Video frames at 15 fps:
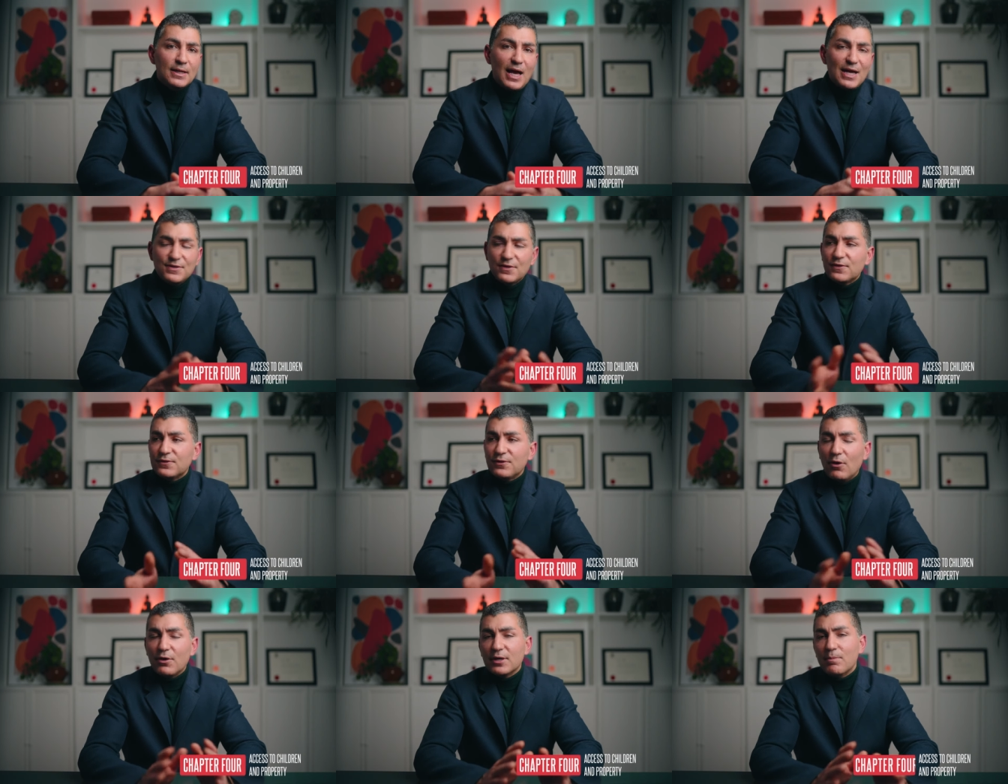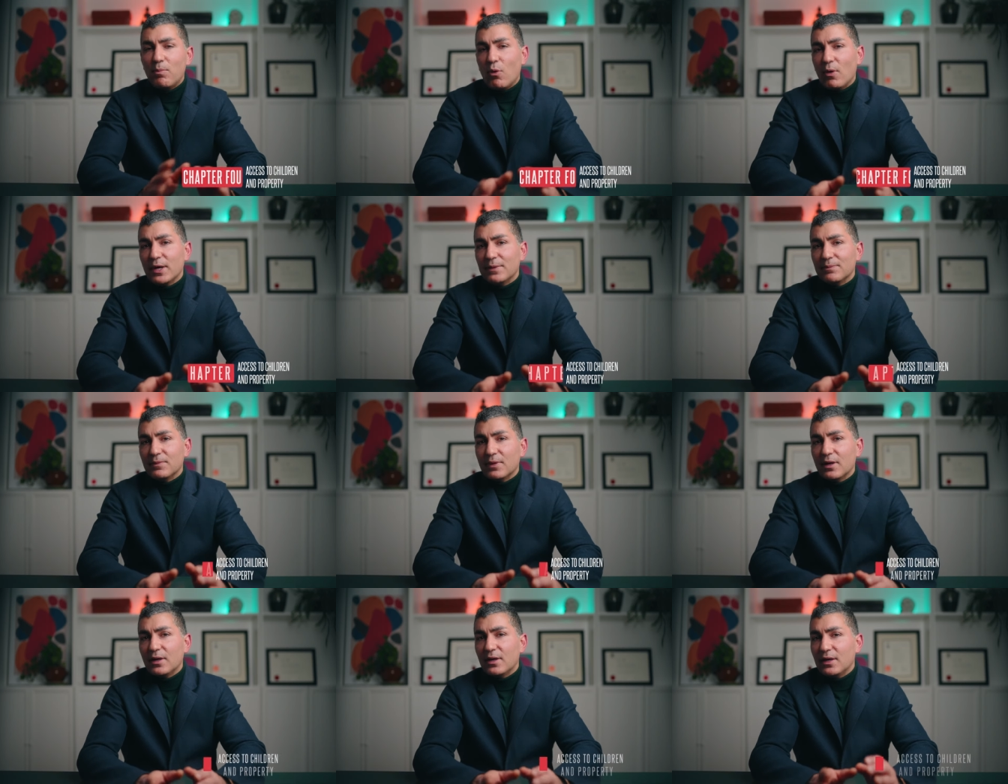As a starting point,
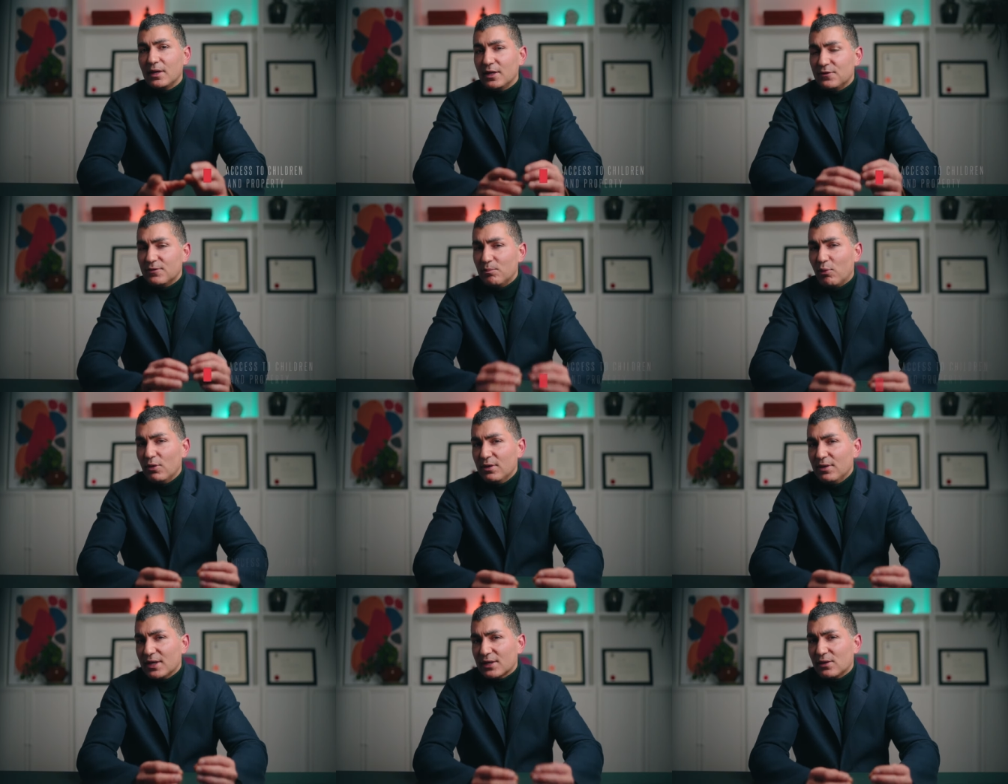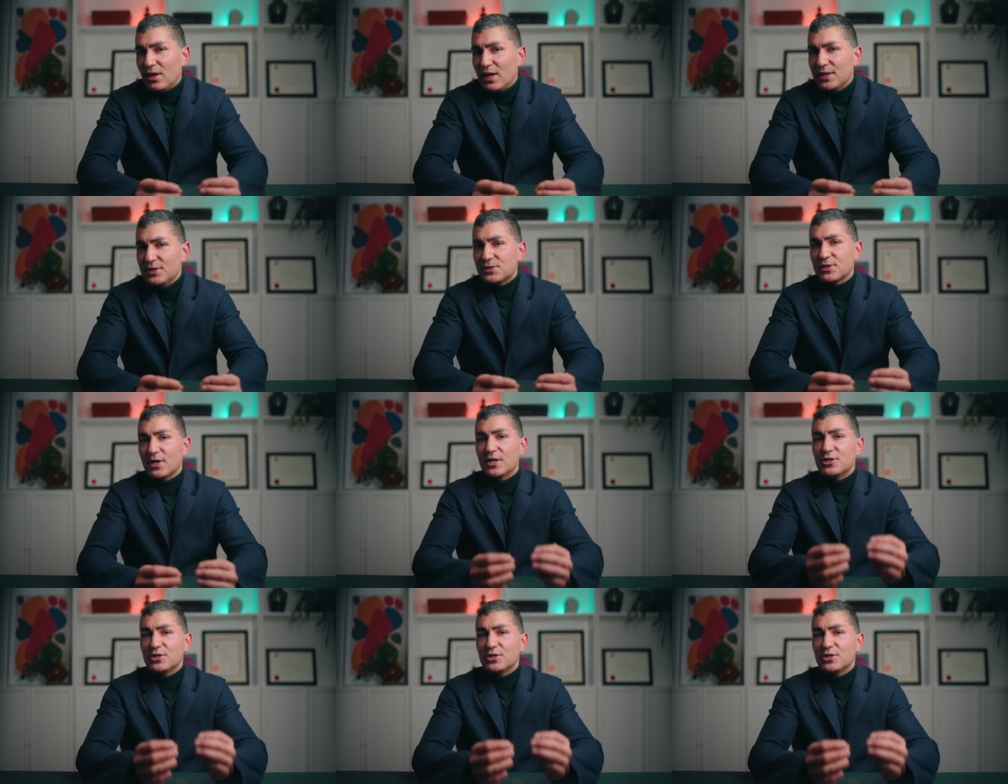it's important that clients